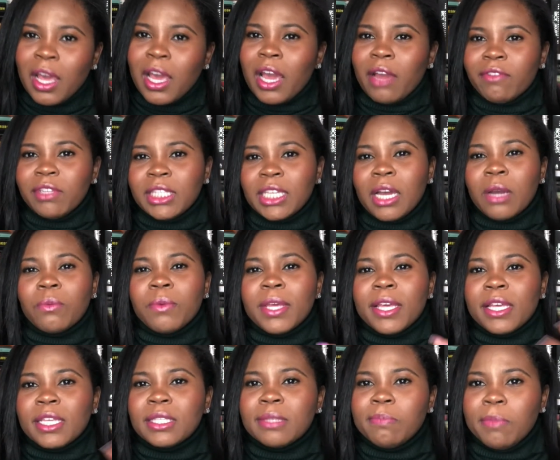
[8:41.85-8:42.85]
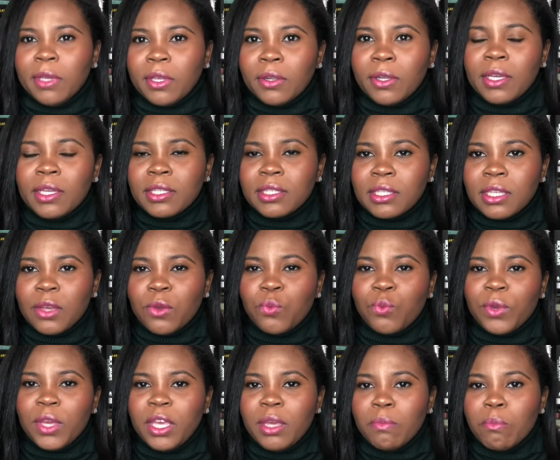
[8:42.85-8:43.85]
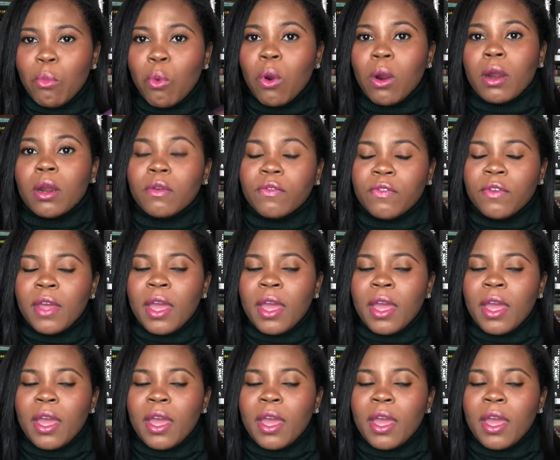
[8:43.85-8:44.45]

Every time we experience it, we morph.